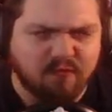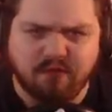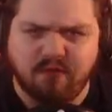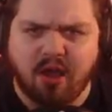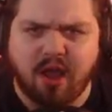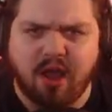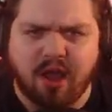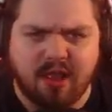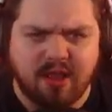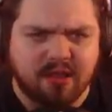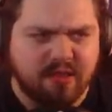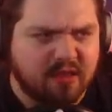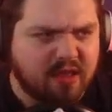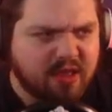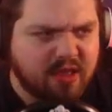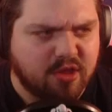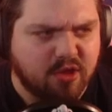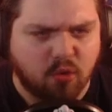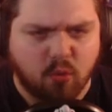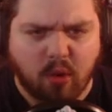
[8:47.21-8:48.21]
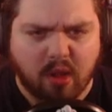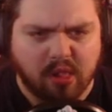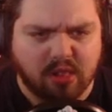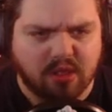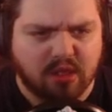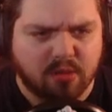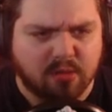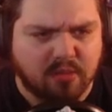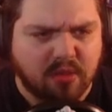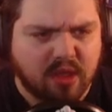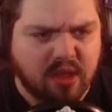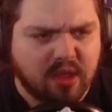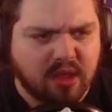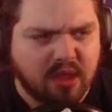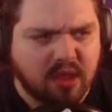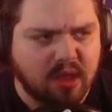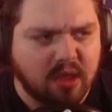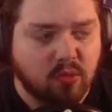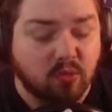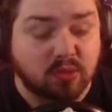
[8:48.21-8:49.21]
Fine, you're welcome.
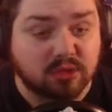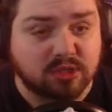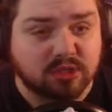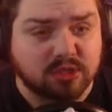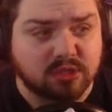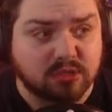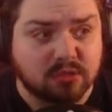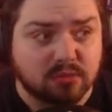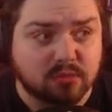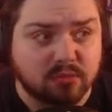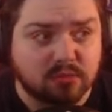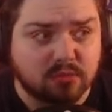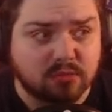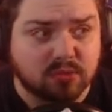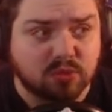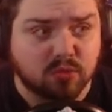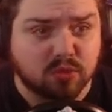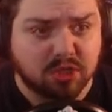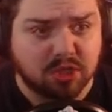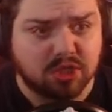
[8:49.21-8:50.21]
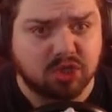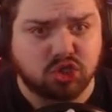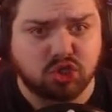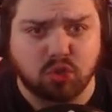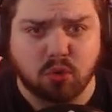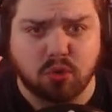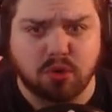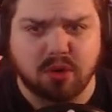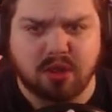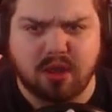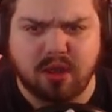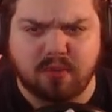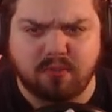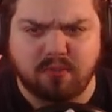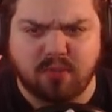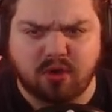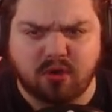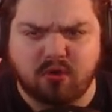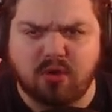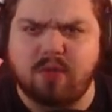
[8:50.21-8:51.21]
It was really short
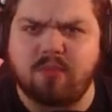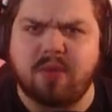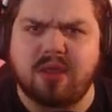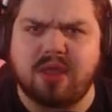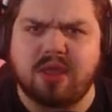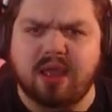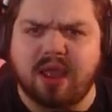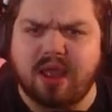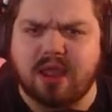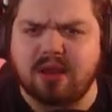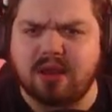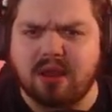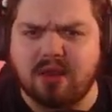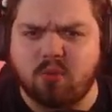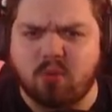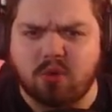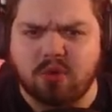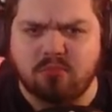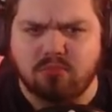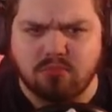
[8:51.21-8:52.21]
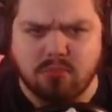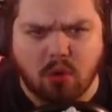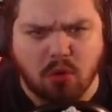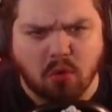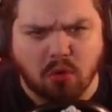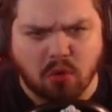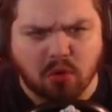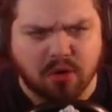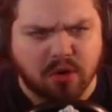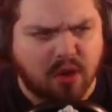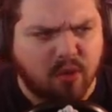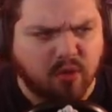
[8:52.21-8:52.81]
but creepy, and I want more.